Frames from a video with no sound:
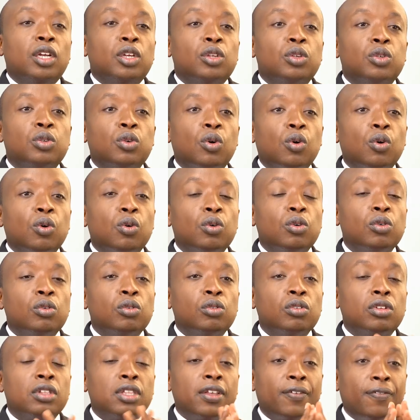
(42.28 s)
So
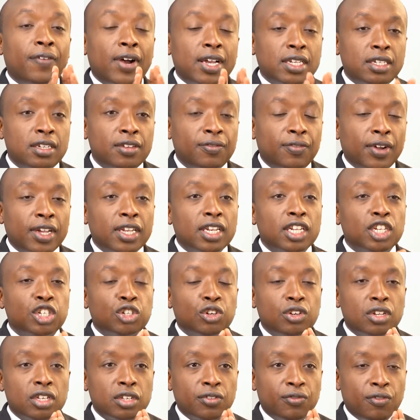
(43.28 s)
the first
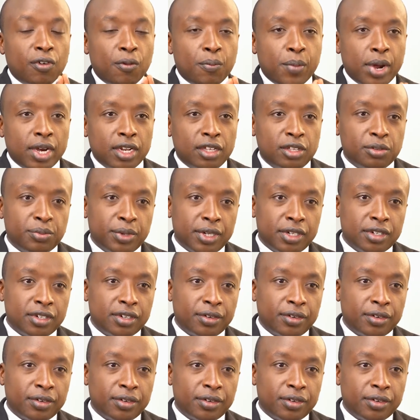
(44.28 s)
definition is for management.